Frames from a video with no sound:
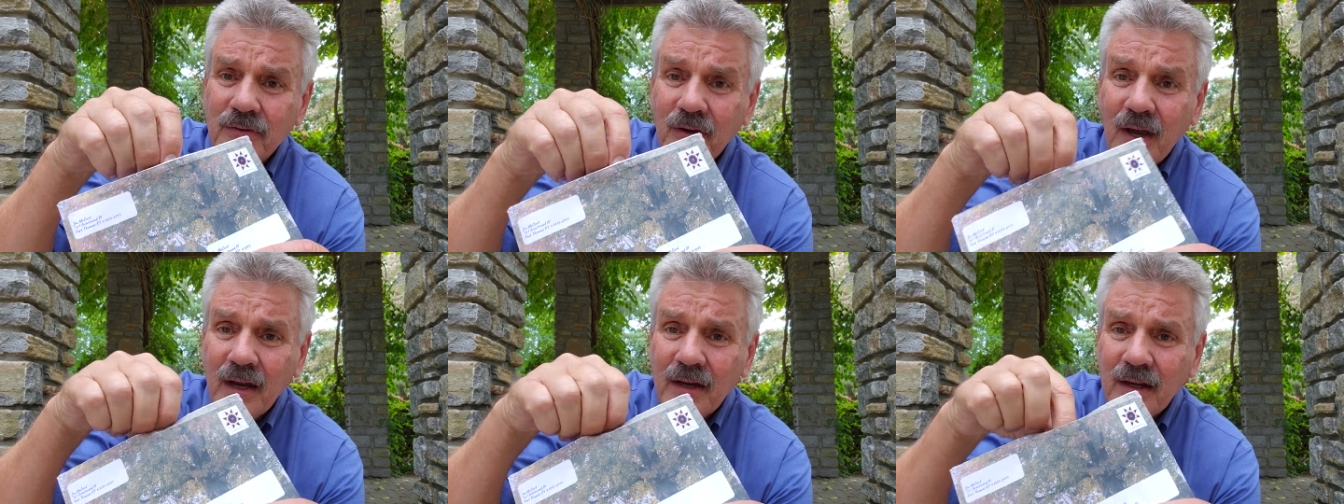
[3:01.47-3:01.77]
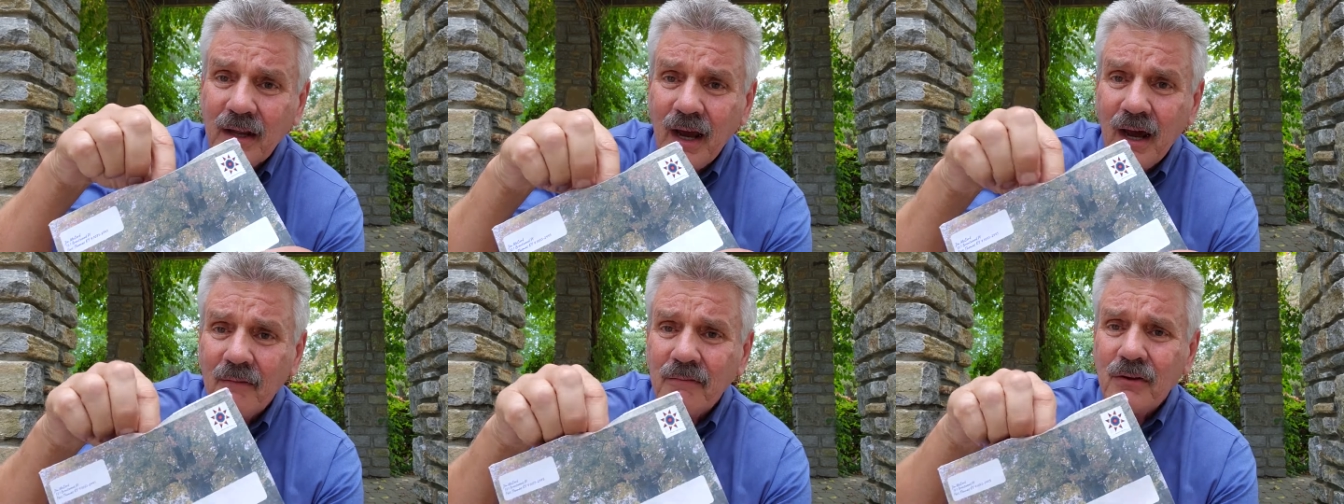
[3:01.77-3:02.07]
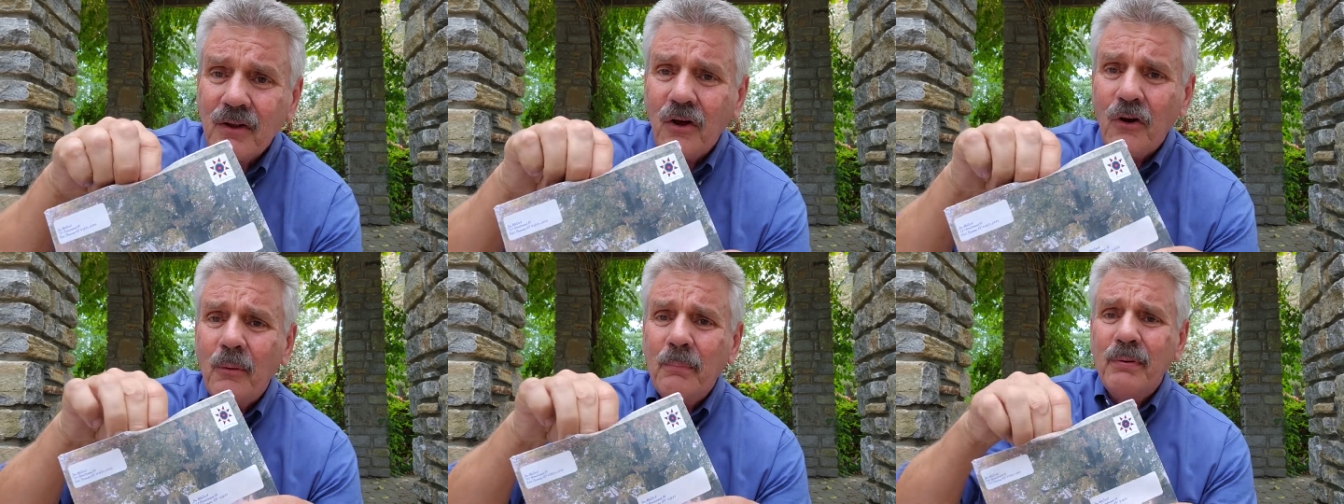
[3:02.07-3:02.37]
design the
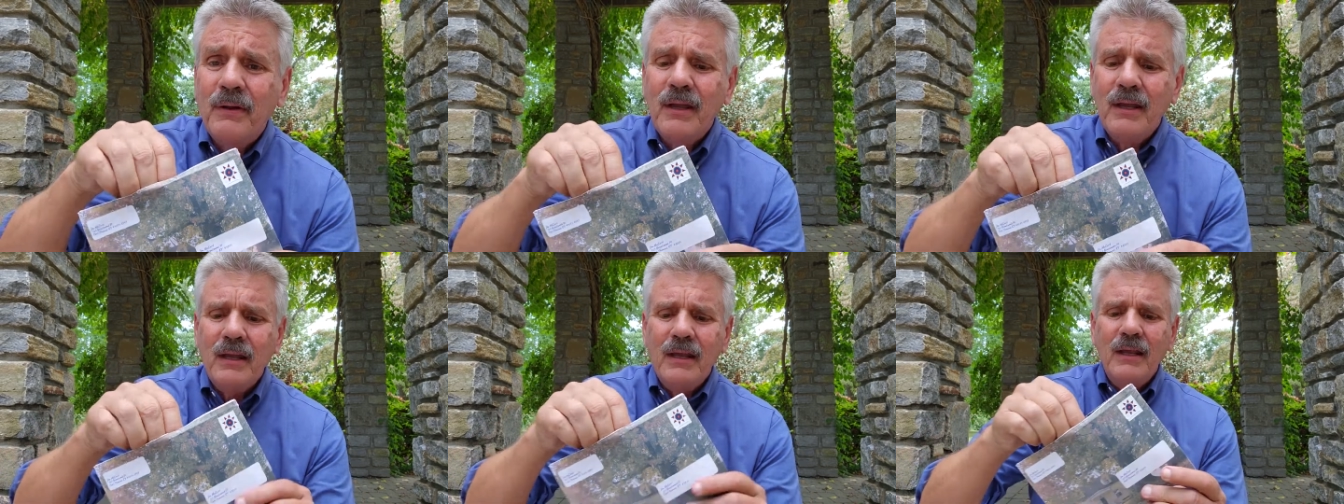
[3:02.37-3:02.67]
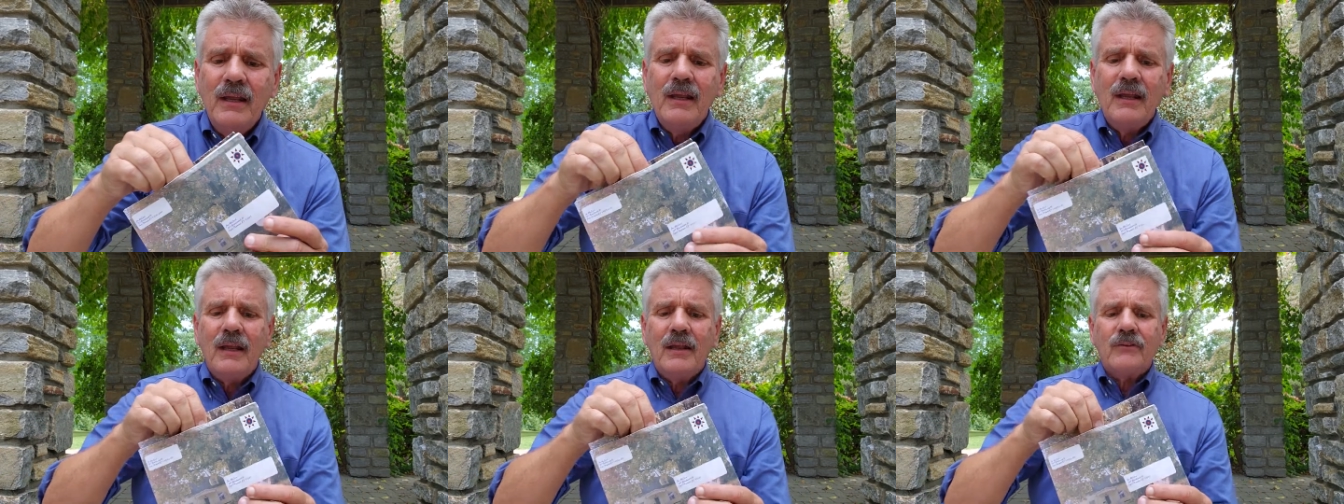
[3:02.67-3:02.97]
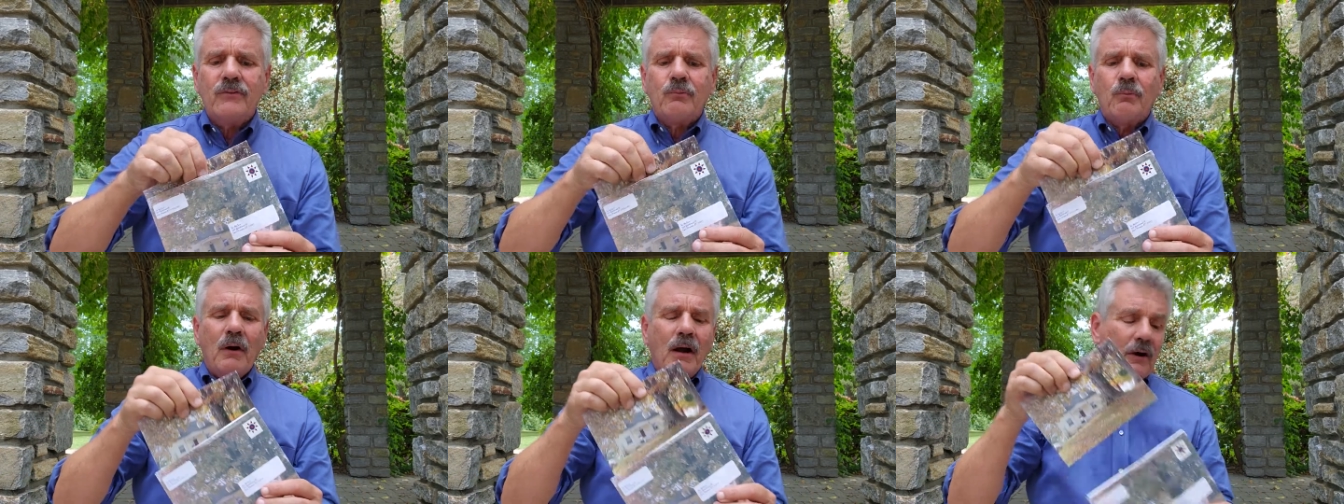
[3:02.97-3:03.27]
envelope
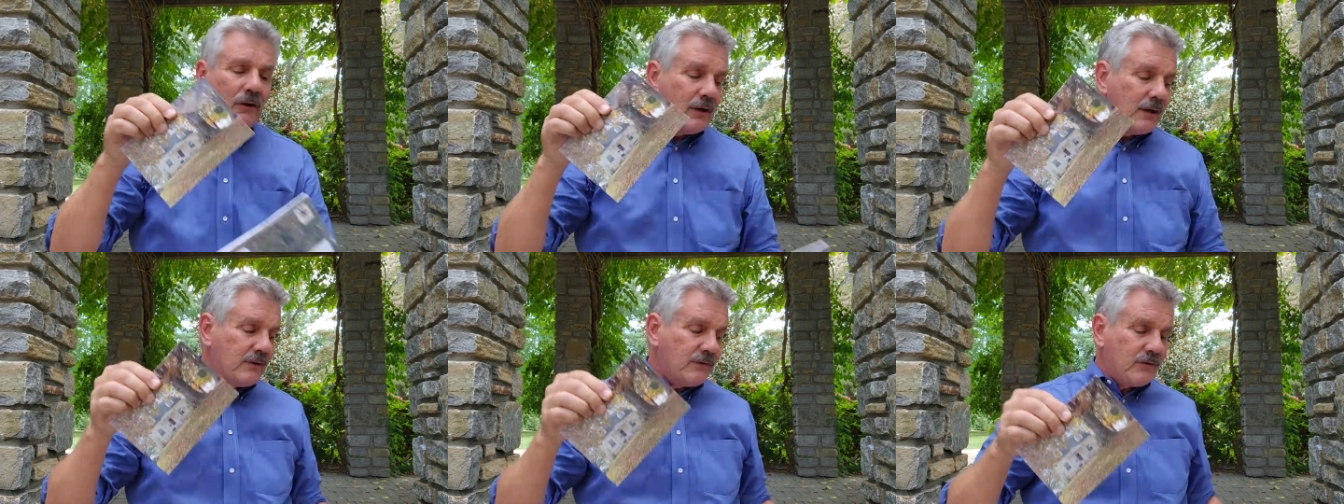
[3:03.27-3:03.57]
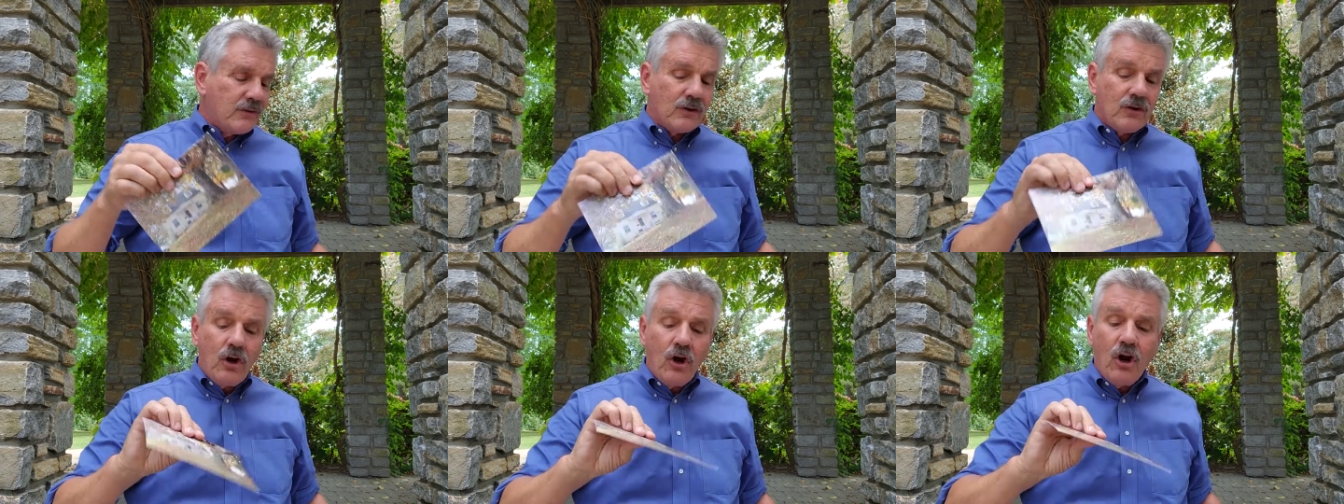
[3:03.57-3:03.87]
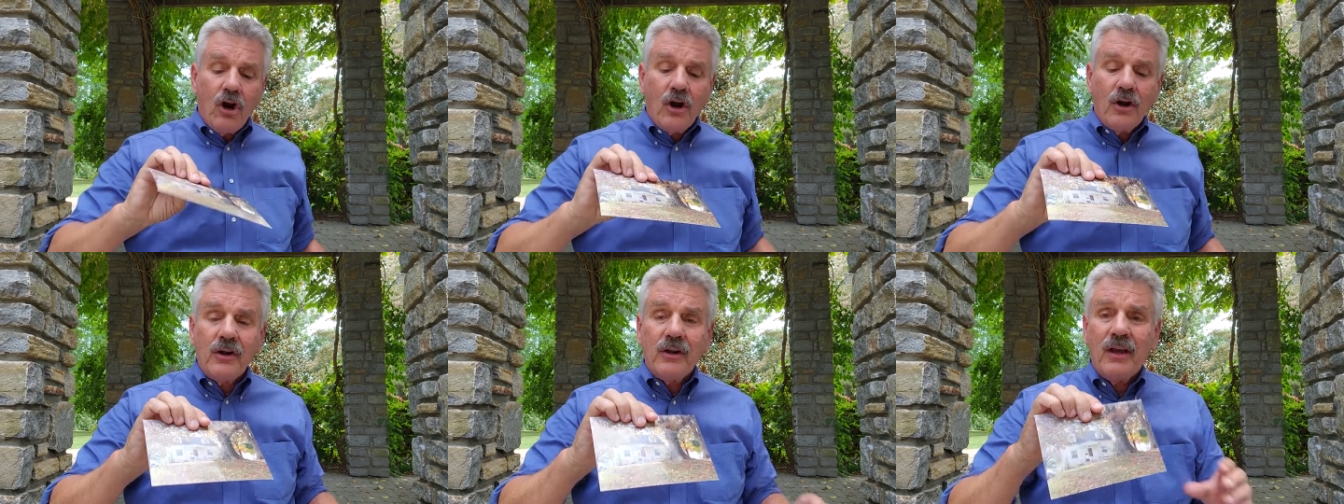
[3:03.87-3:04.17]
as well as the
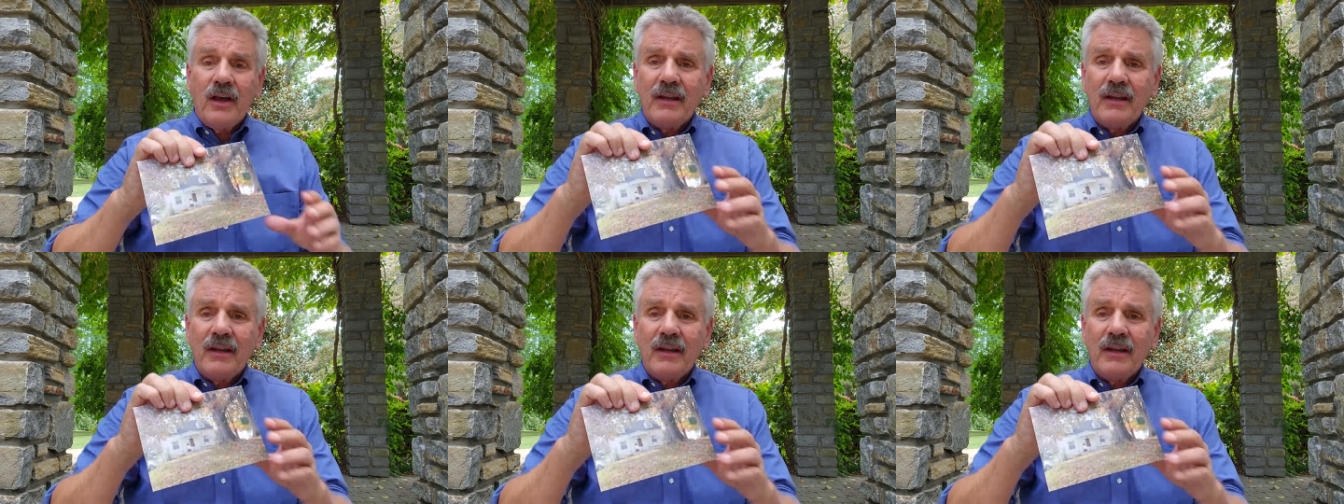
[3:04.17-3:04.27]
card